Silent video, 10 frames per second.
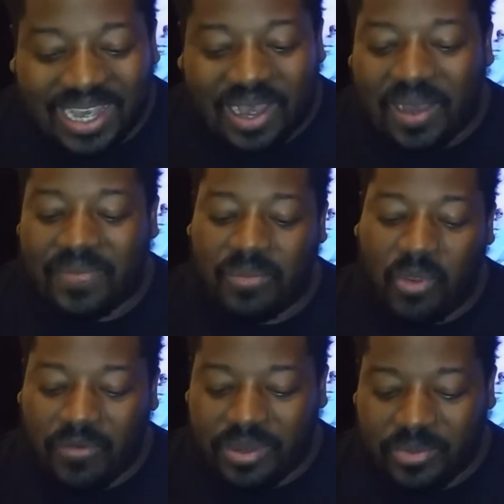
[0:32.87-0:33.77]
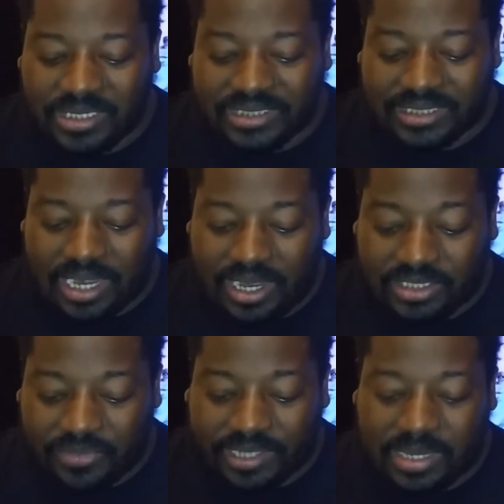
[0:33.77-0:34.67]
Um, the movie was uh,
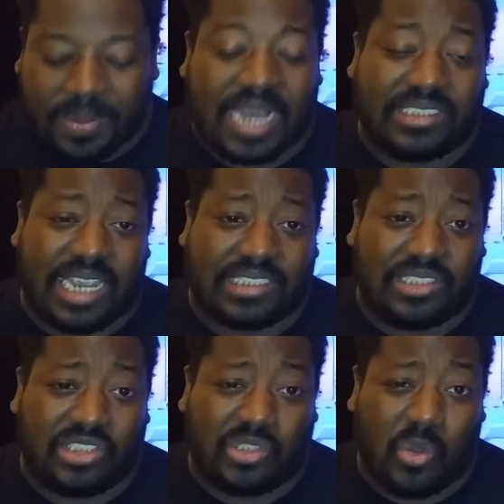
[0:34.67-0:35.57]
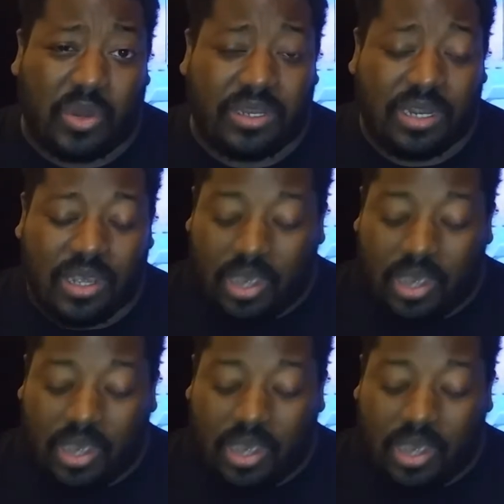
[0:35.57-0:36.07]
directed by Jackson Stewart,